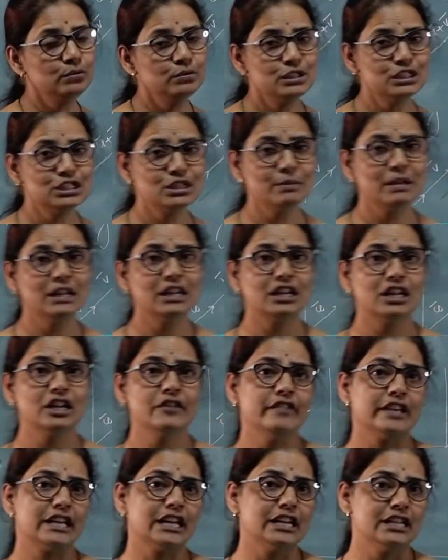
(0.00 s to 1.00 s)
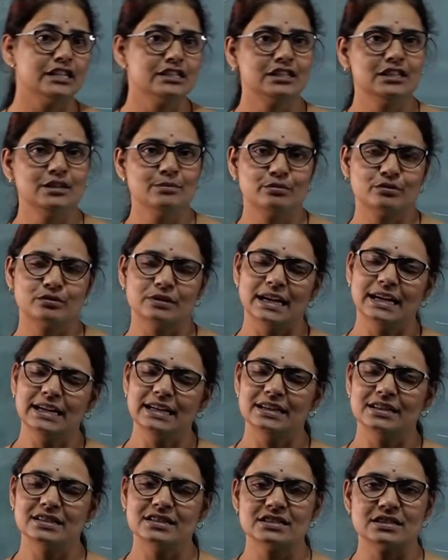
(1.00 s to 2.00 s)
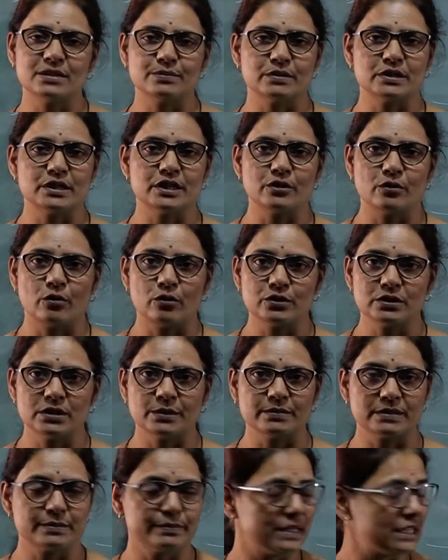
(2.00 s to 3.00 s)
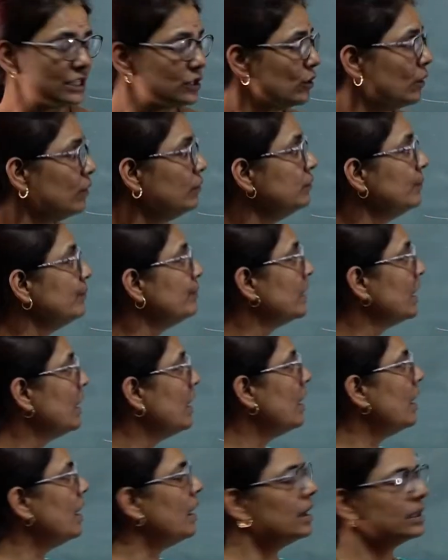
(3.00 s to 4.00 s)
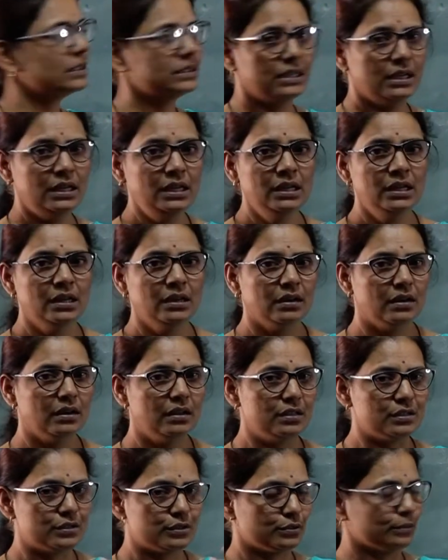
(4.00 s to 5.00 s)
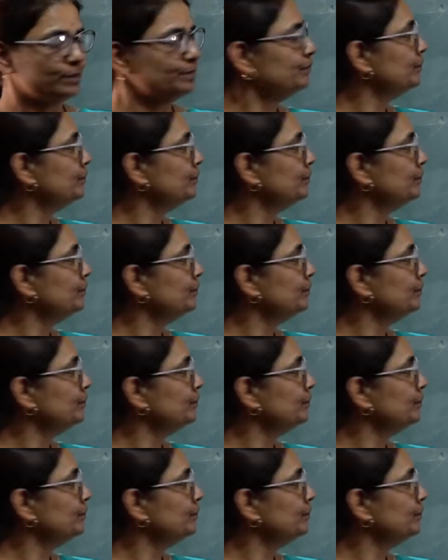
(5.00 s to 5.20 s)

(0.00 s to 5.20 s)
Similarly, we can easily prove that it is a subspace of R3 also.